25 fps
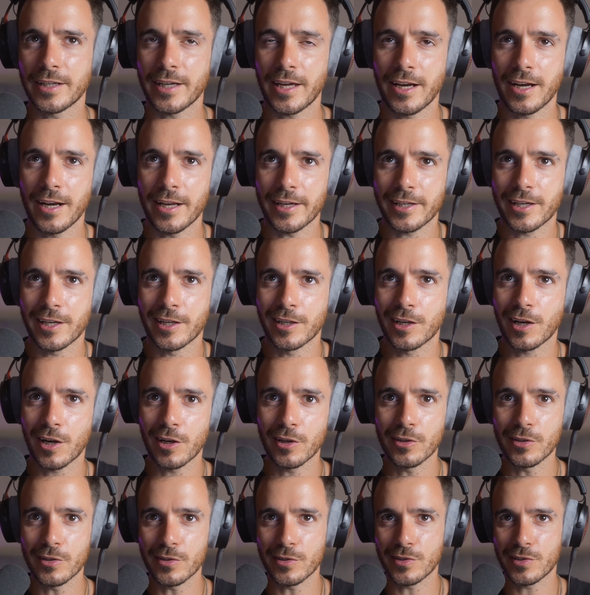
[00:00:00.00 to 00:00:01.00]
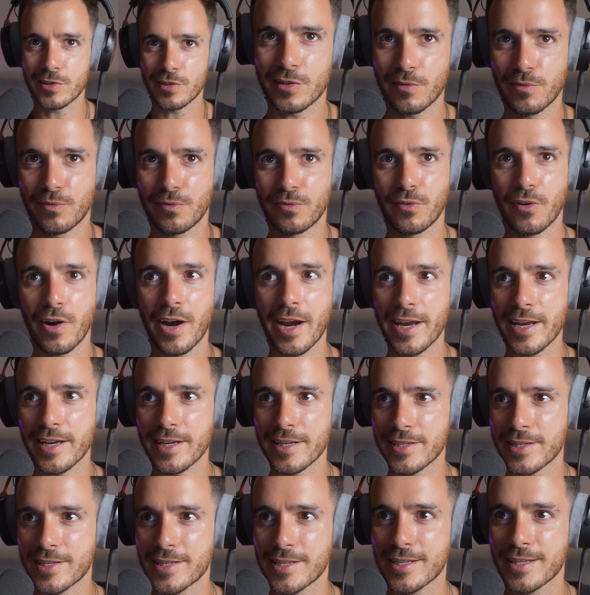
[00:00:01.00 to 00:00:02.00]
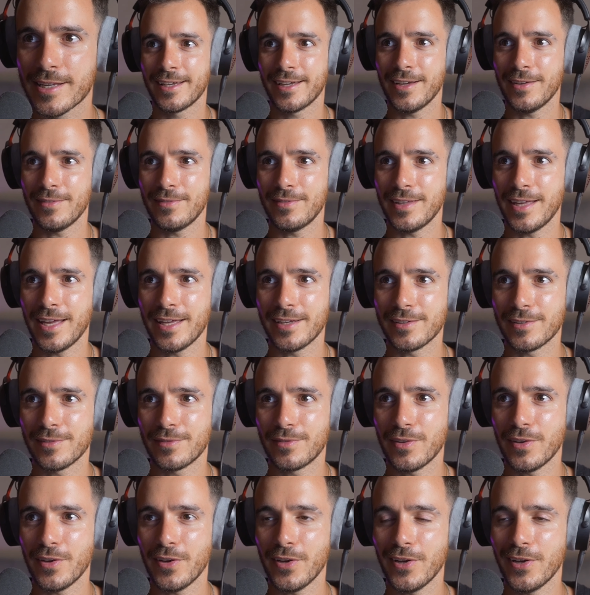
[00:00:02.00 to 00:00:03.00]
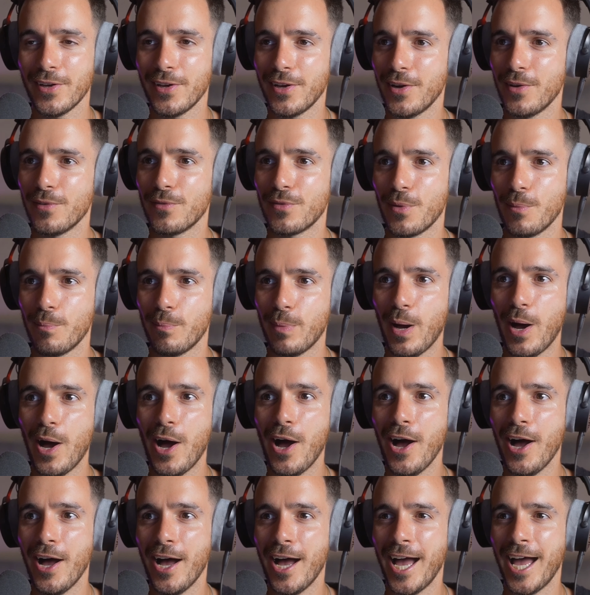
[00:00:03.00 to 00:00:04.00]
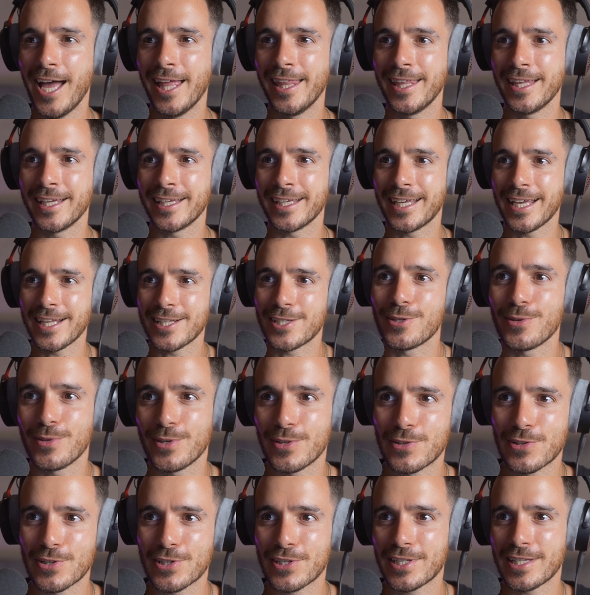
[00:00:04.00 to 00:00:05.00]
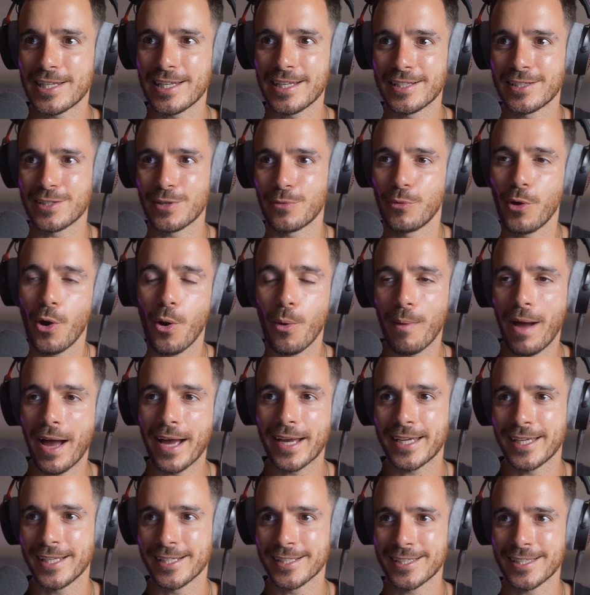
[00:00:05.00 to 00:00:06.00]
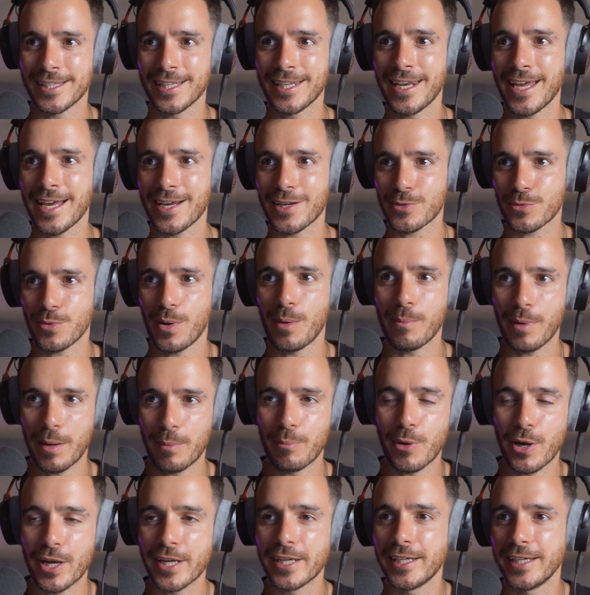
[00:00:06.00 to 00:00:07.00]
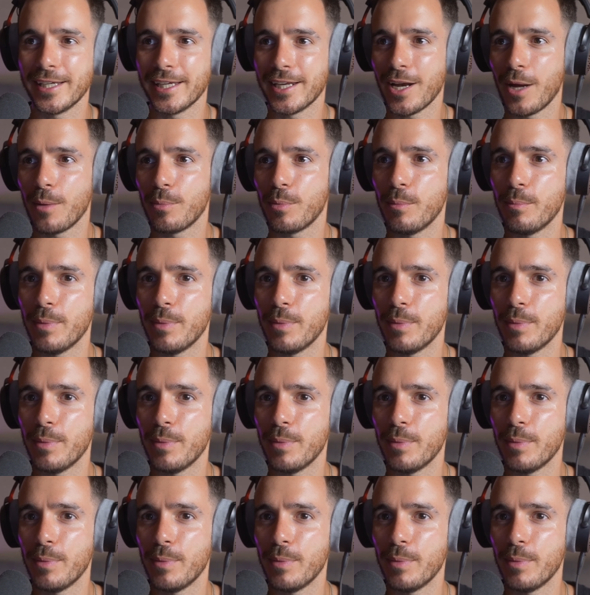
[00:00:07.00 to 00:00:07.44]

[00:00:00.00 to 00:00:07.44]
kind of like concludes the phrase at the end of the bar, and then gets you interested to roll back into the next one by breaking it up a